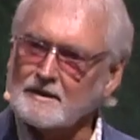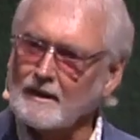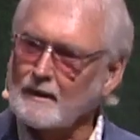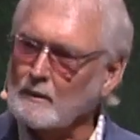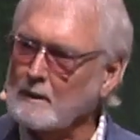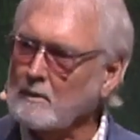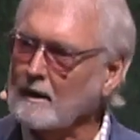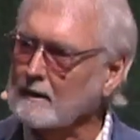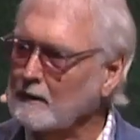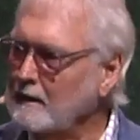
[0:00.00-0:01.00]
another red
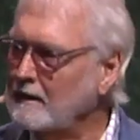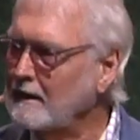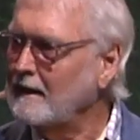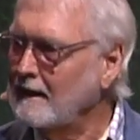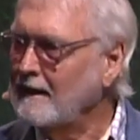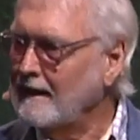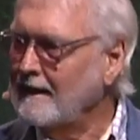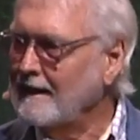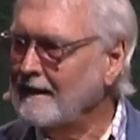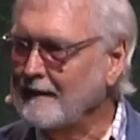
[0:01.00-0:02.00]
Bronco.
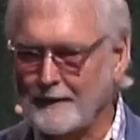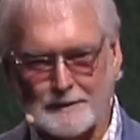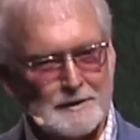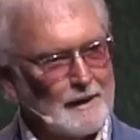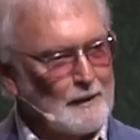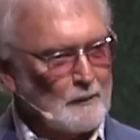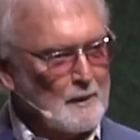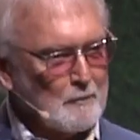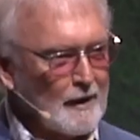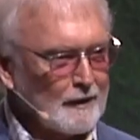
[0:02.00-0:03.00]
There's another
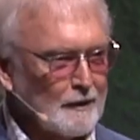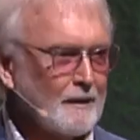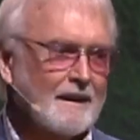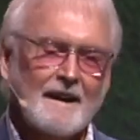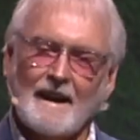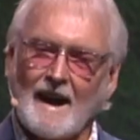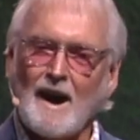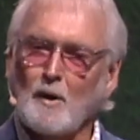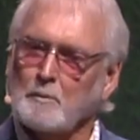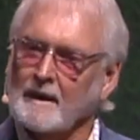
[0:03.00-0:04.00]
red Bronco. I
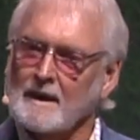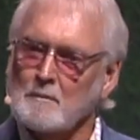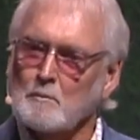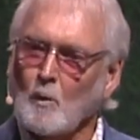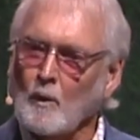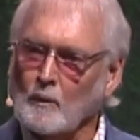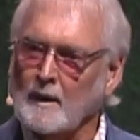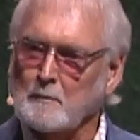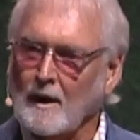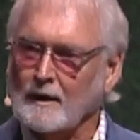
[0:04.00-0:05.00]
hope they get more
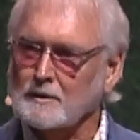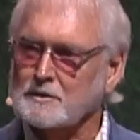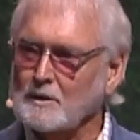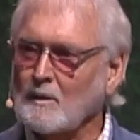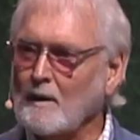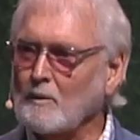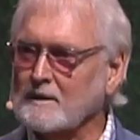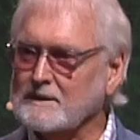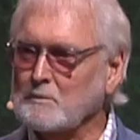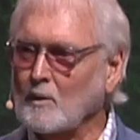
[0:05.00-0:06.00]
red Broncos. You know why I want
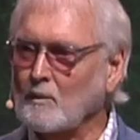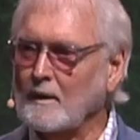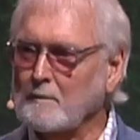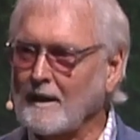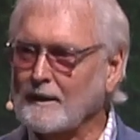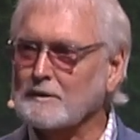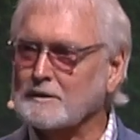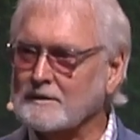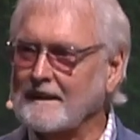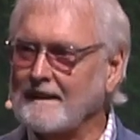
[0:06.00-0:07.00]
to see more red Broncos?
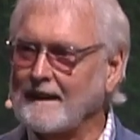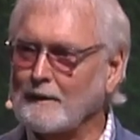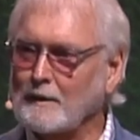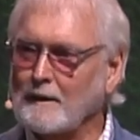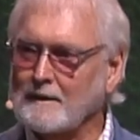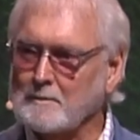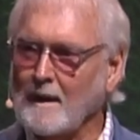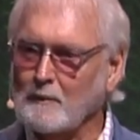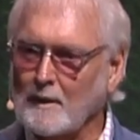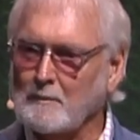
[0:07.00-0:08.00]
Because then they don't know that's my
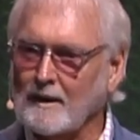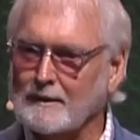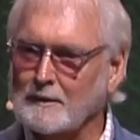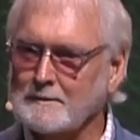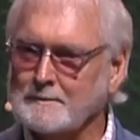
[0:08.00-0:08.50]
red Bronco.